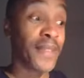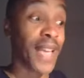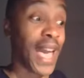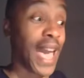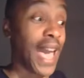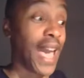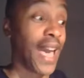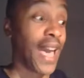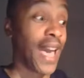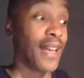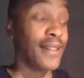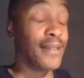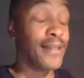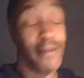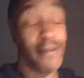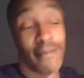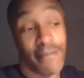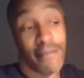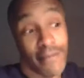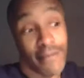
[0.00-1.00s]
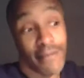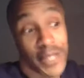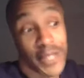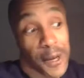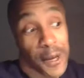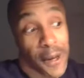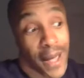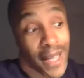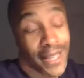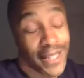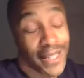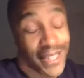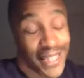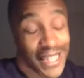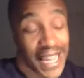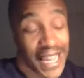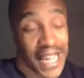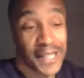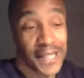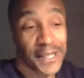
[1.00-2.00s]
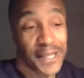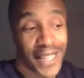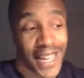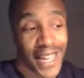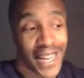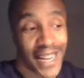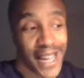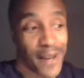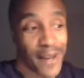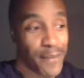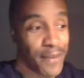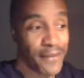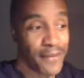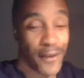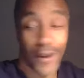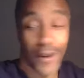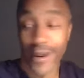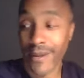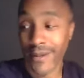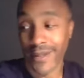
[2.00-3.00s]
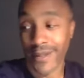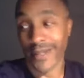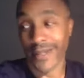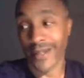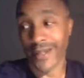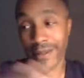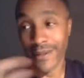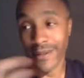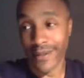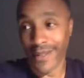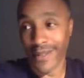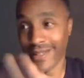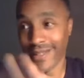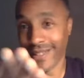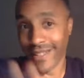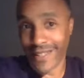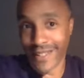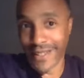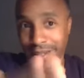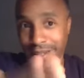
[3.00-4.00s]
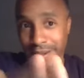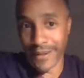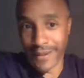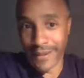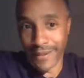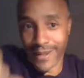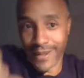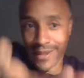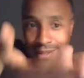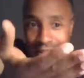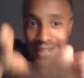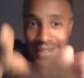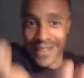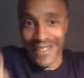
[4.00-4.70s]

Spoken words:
And, I can stand on that now. Before, I was like, it was,